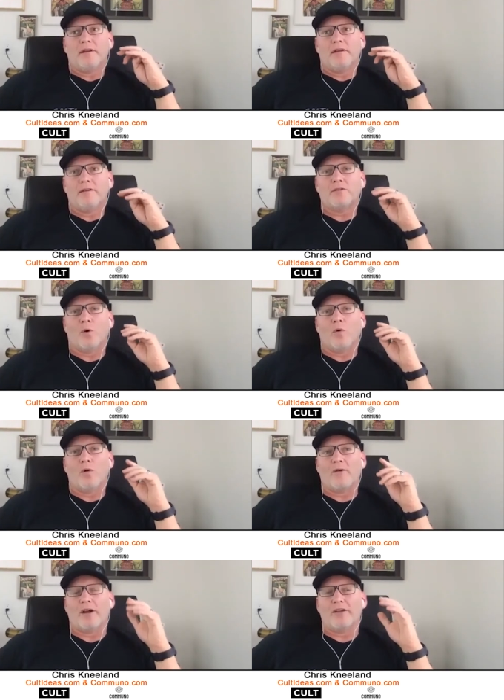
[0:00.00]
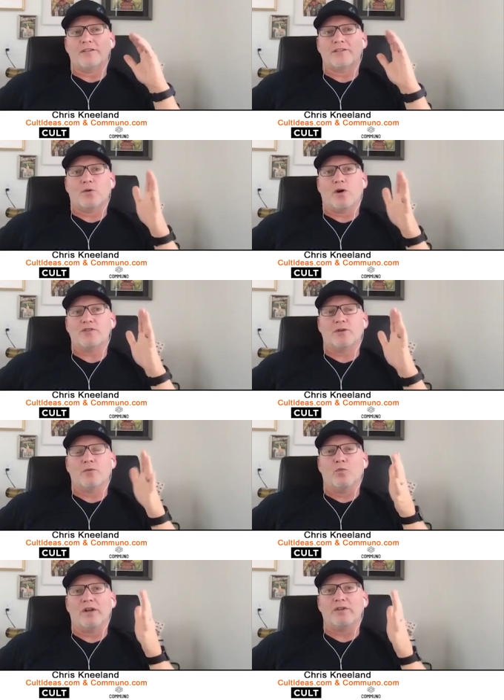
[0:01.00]
So, like, is the
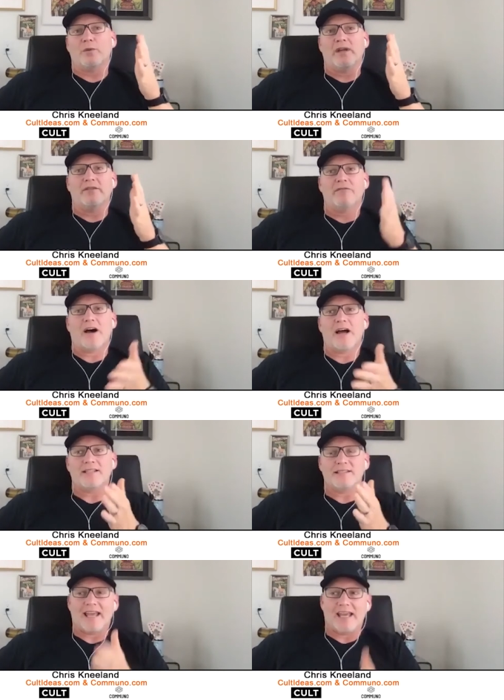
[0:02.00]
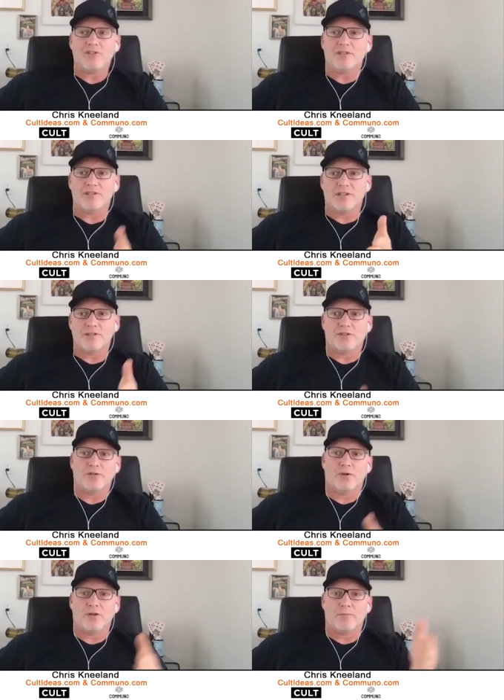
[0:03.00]
question, what do we advise agencies to
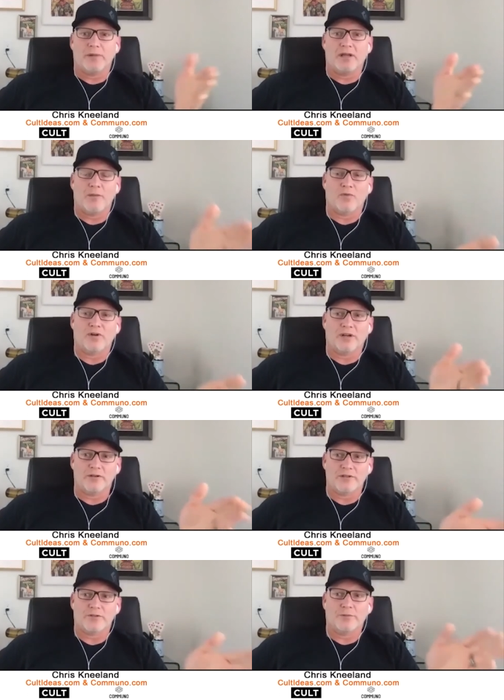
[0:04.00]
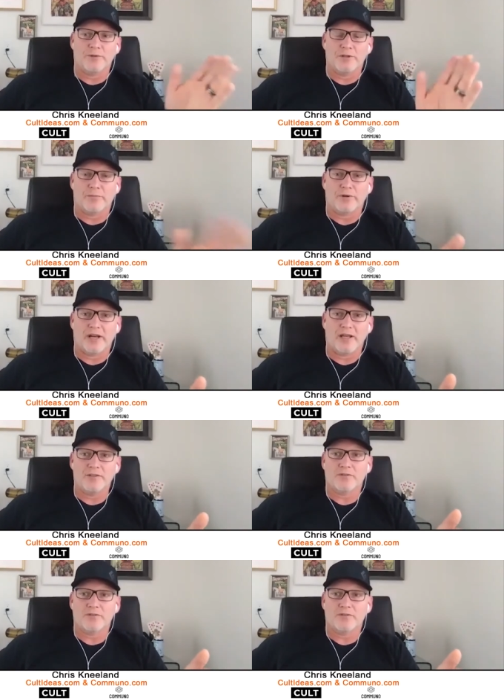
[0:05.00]
do to become more irresistible to brands?